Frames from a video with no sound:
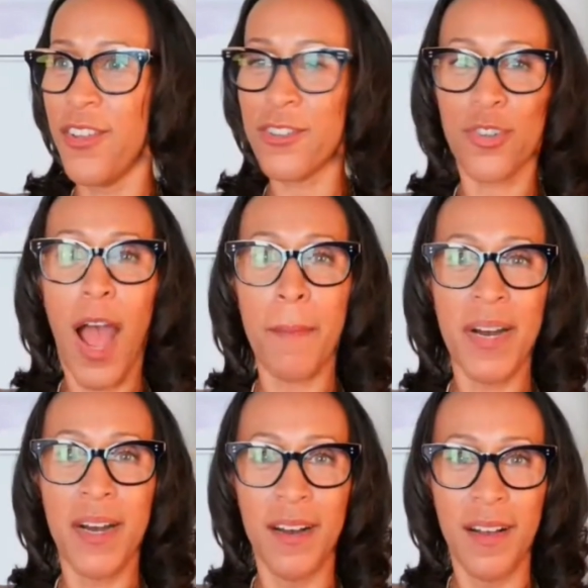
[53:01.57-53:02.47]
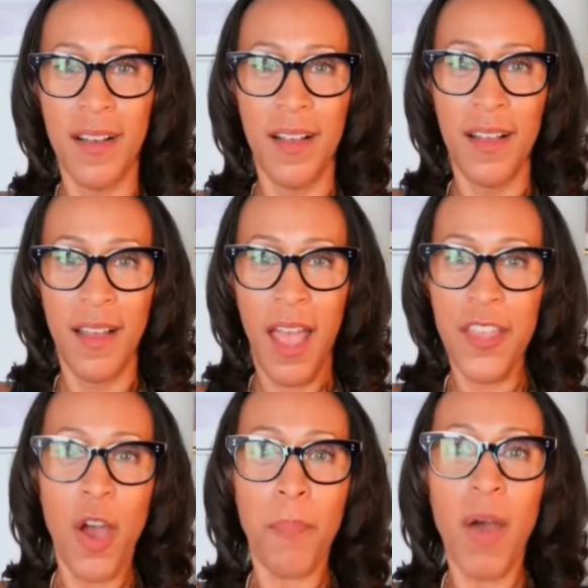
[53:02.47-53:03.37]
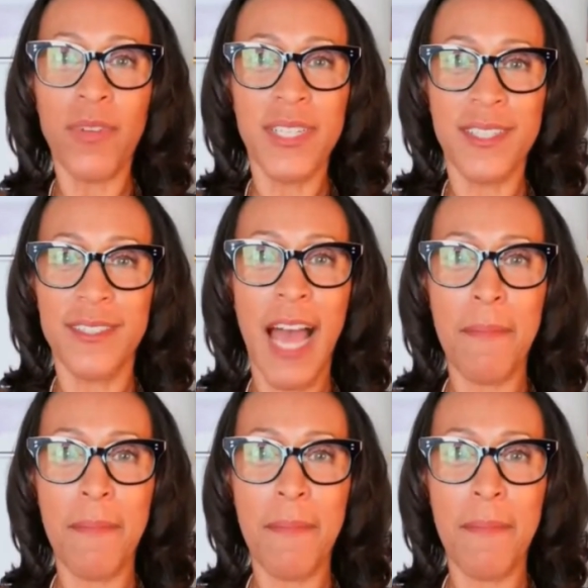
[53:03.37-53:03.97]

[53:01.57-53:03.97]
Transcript: trauma and your brokenness is not